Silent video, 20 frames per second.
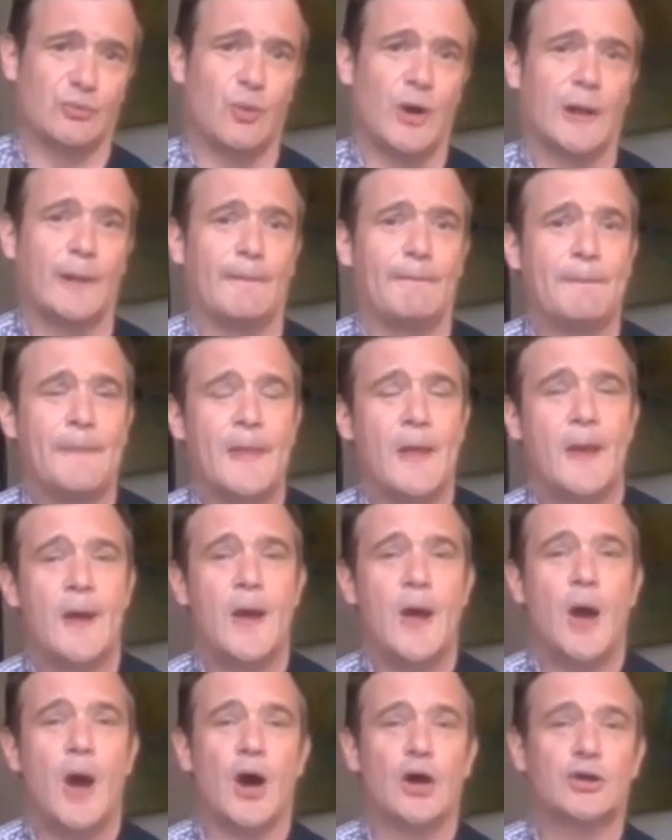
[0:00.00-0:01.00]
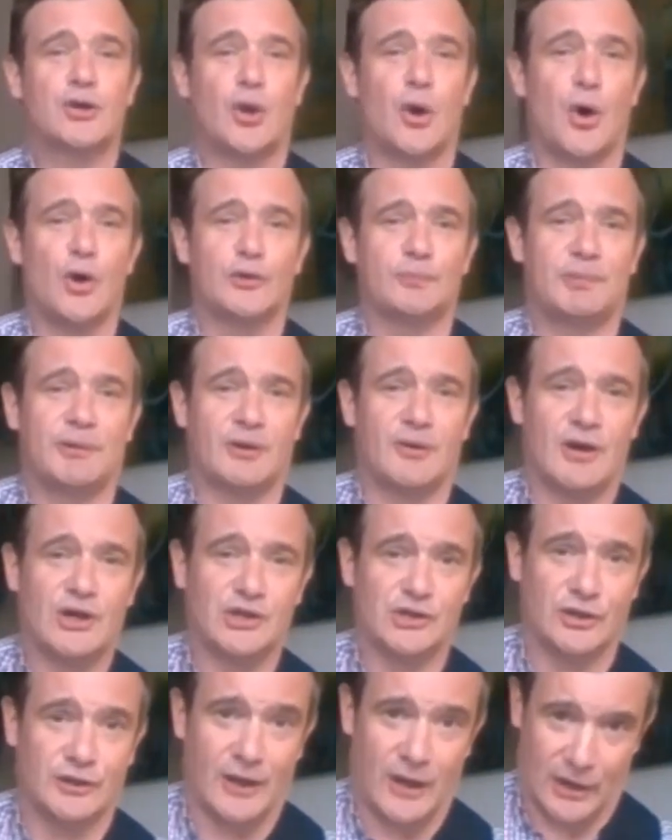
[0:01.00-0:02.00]
Well, a chord
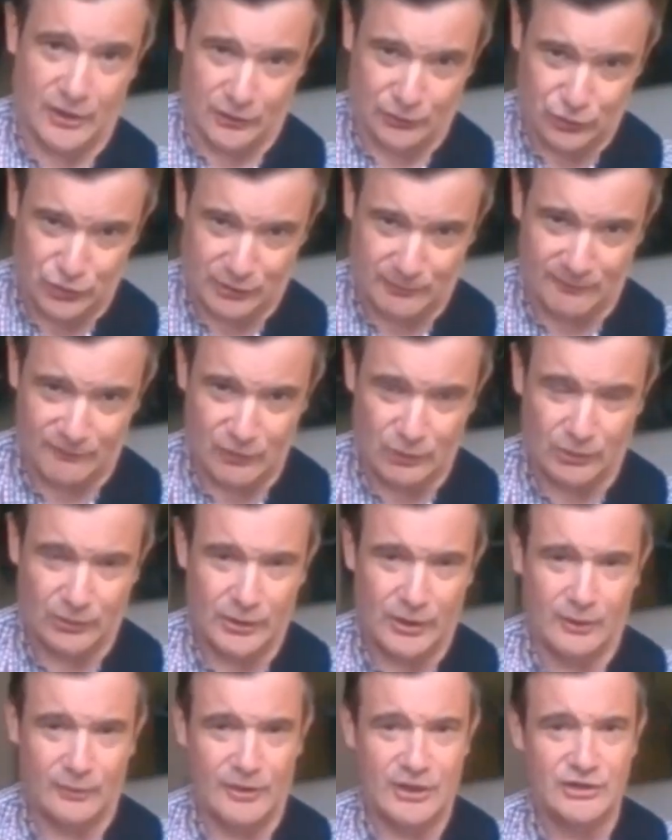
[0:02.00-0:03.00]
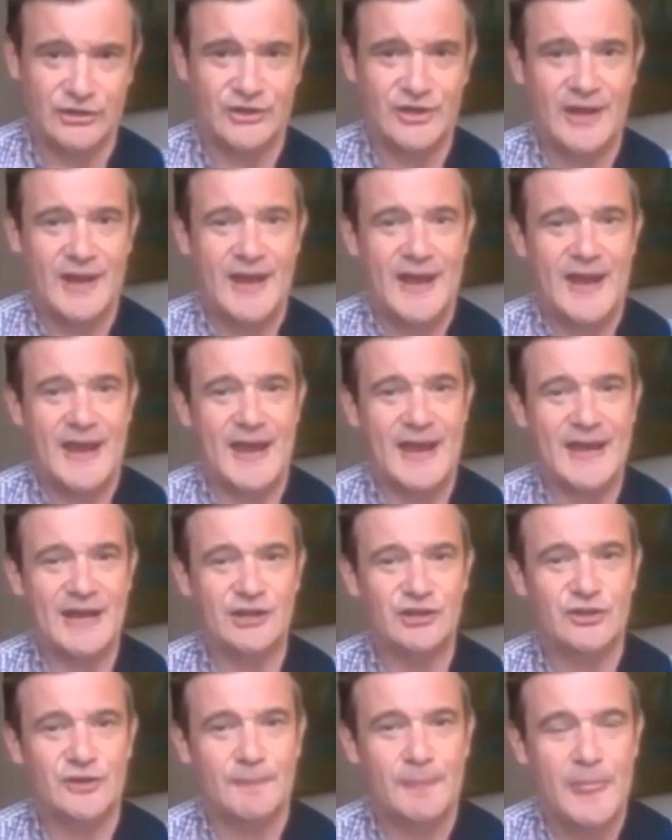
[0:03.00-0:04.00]
progression, I know some of you all know this,
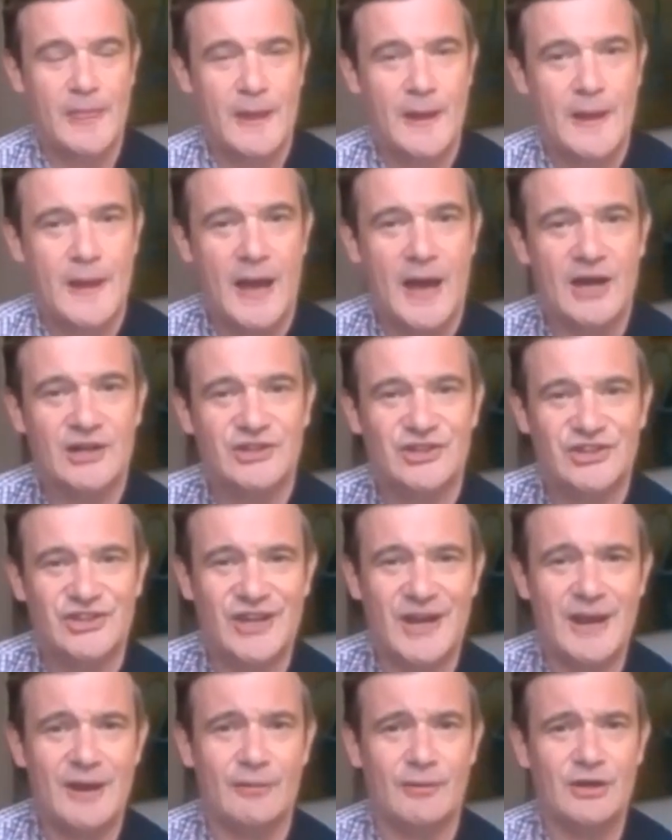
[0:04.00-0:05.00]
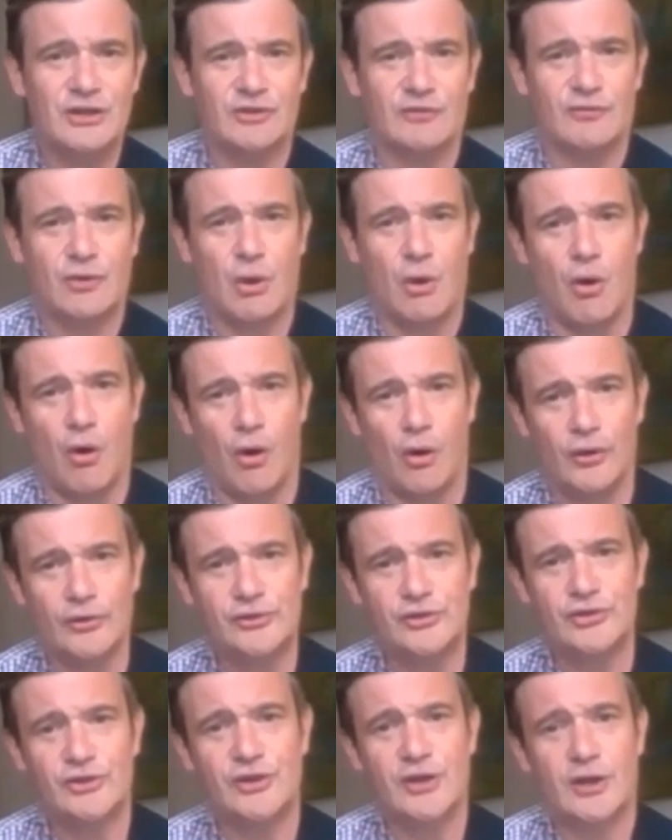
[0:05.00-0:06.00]
is a series of
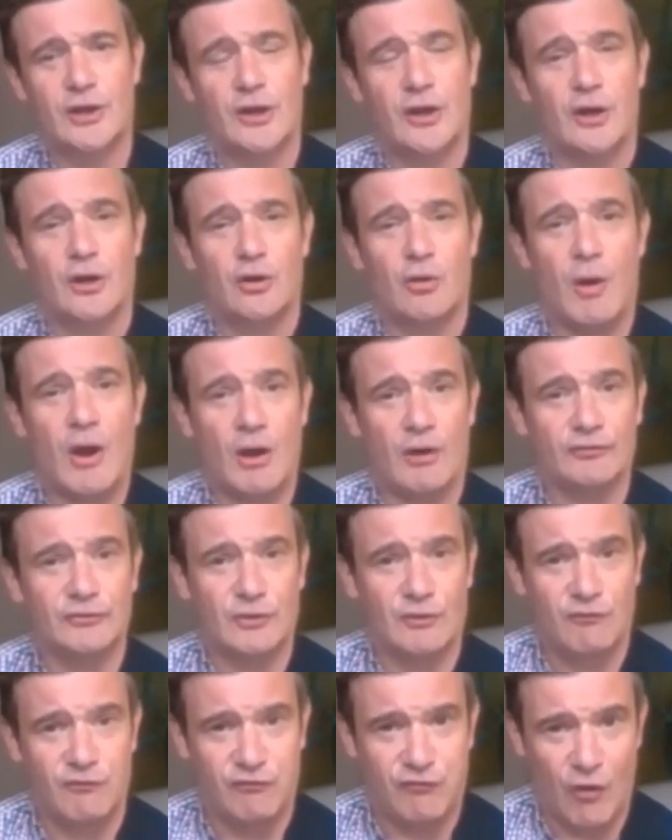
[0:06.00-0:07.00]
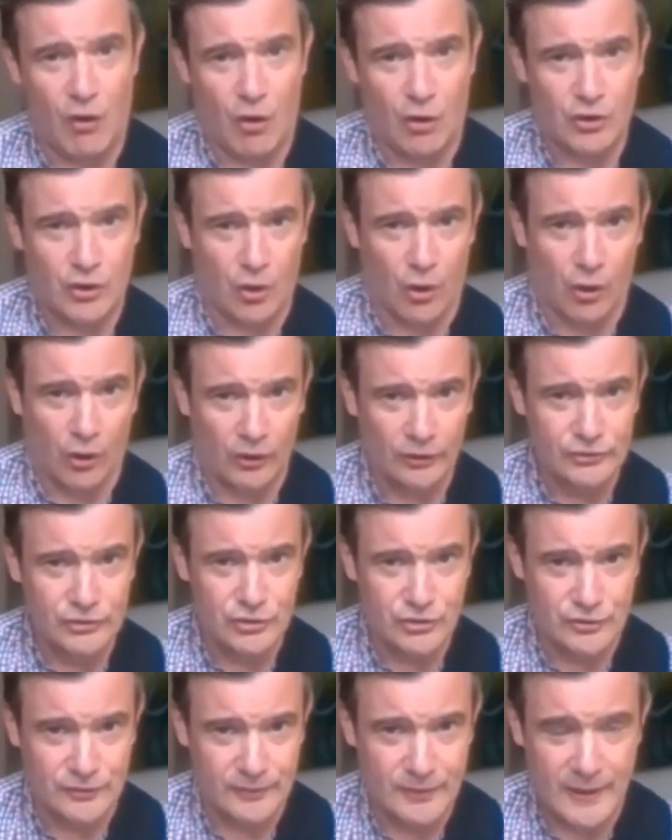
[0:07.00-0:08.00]
chords, quite often 4
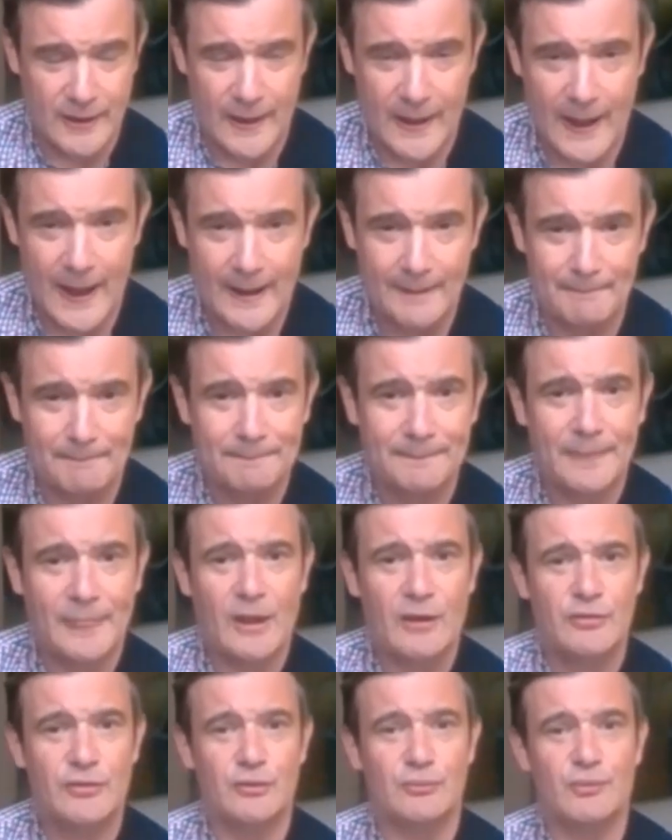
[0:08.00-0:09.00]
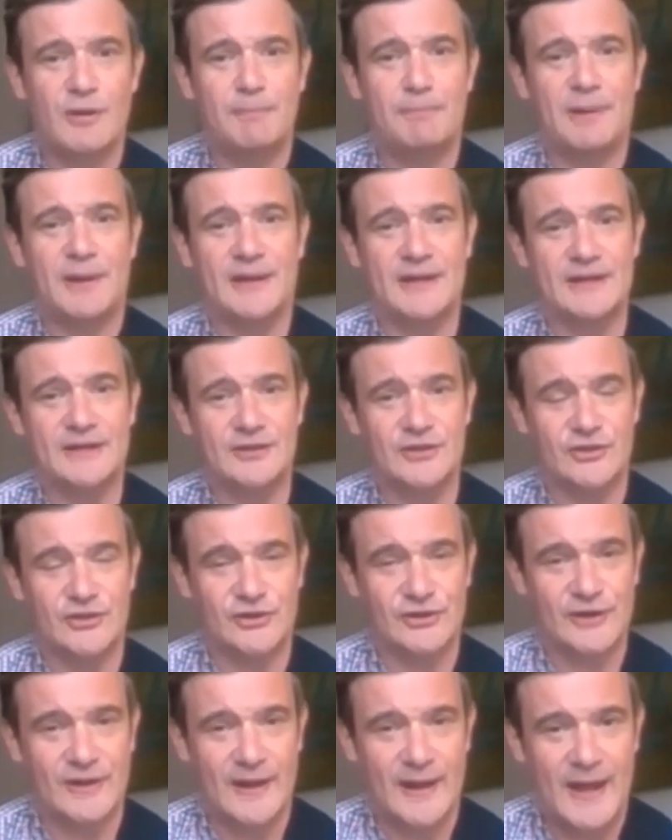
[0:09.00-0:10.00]
chords, that
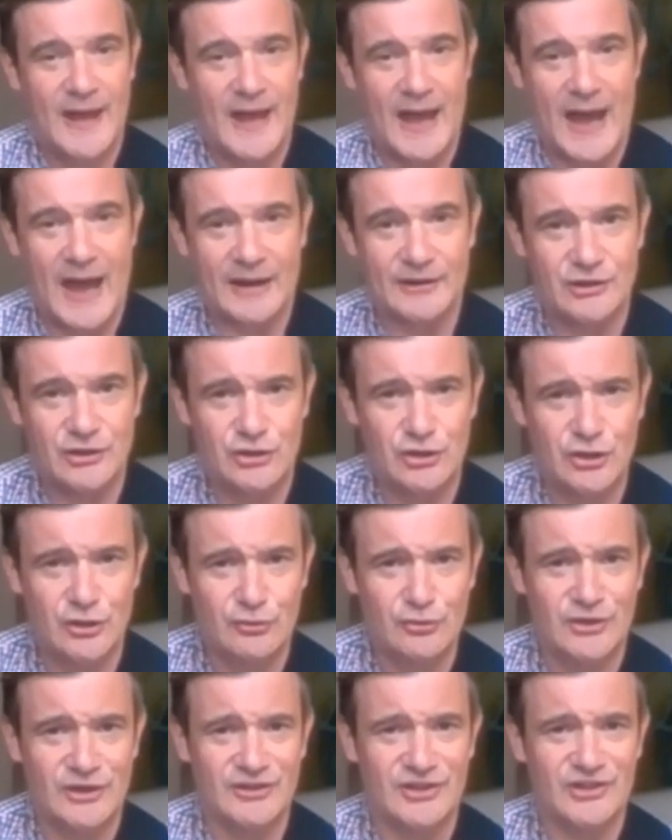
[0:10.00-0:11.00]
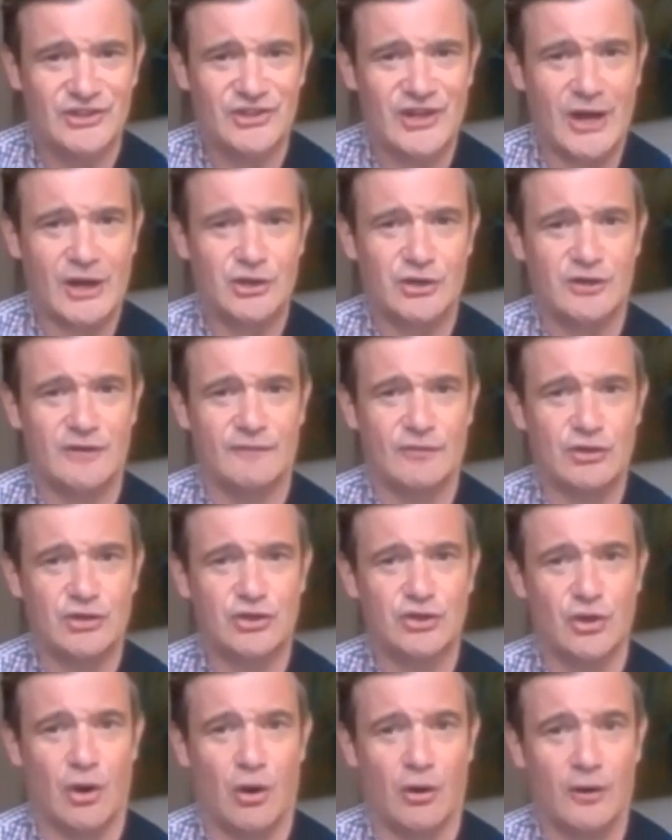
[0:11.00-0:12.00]
repeats and is used in the section of a
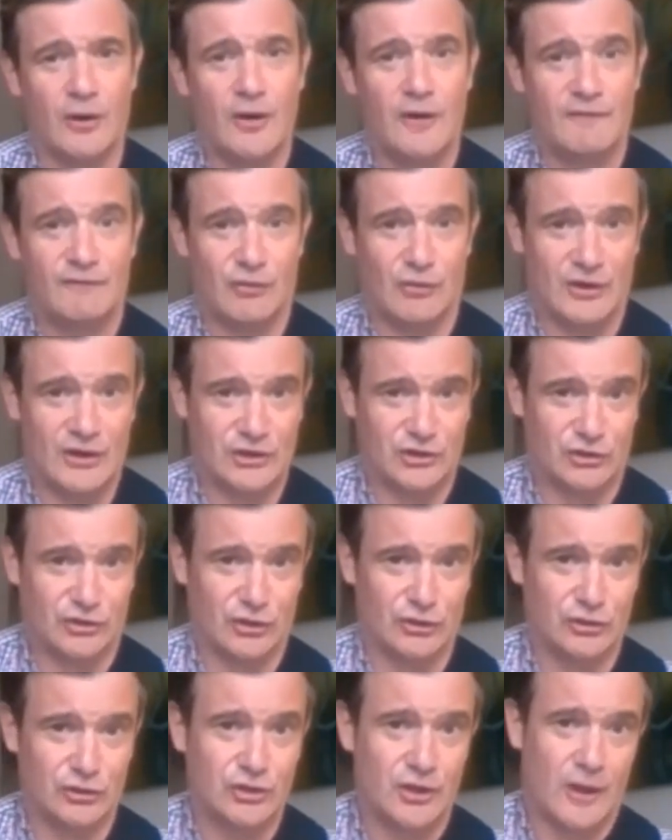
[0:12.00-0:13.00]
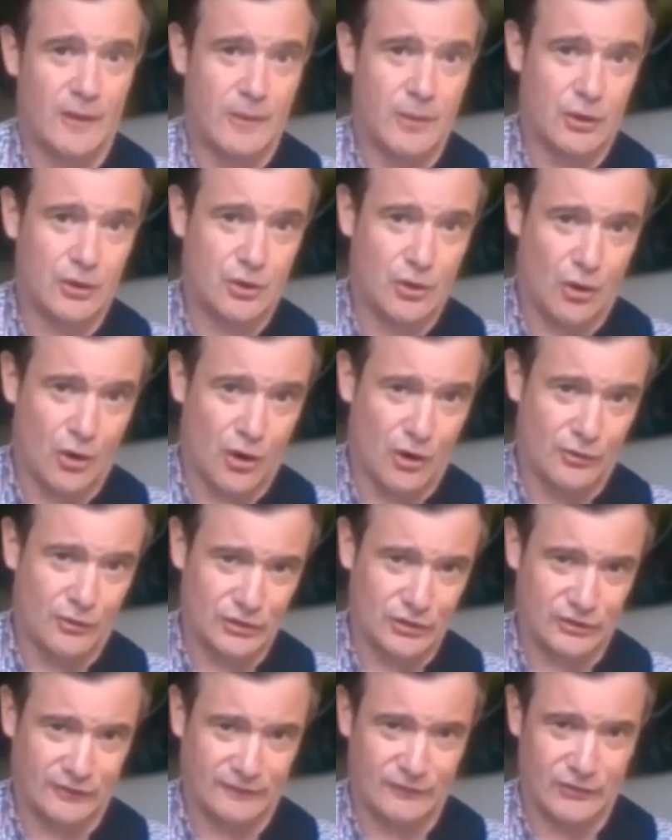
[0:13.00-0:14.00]
song, for instance, the
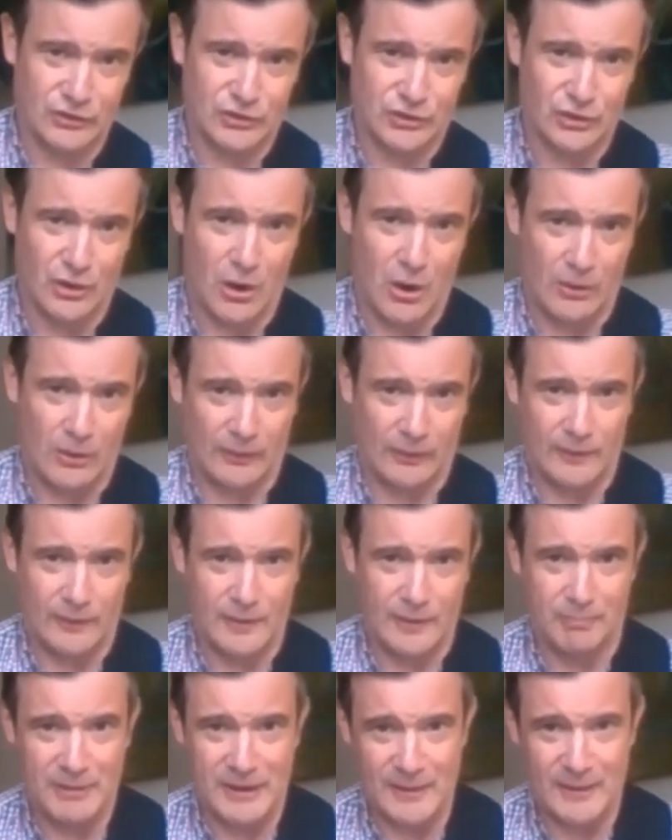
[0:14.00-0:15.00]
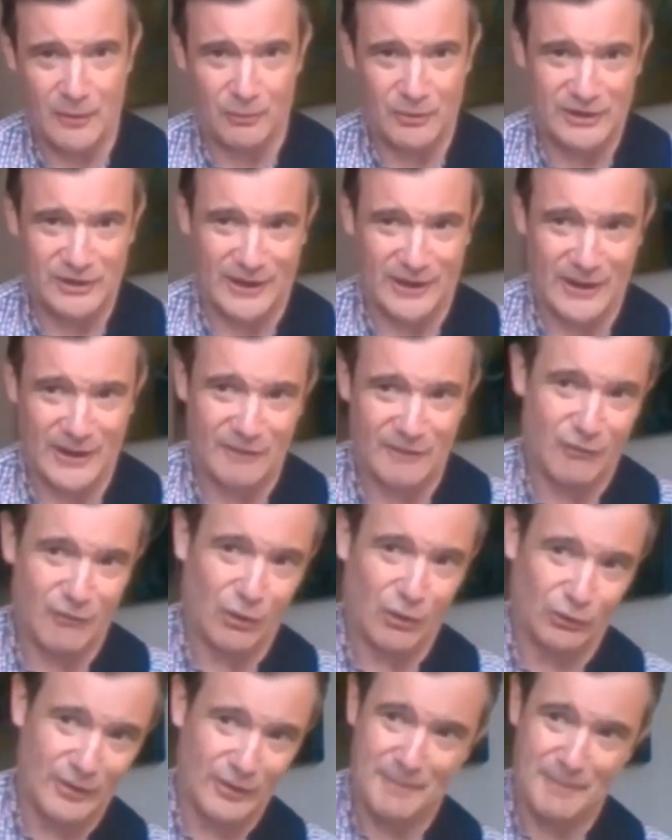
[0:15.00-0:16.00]
chorus of the song, the bit that we kind of
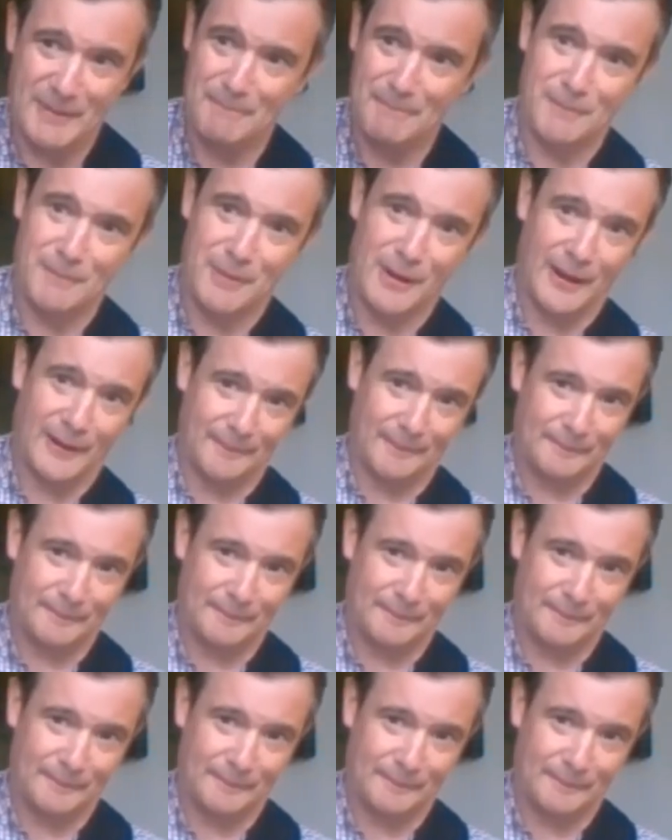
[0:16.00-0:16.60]
all remember.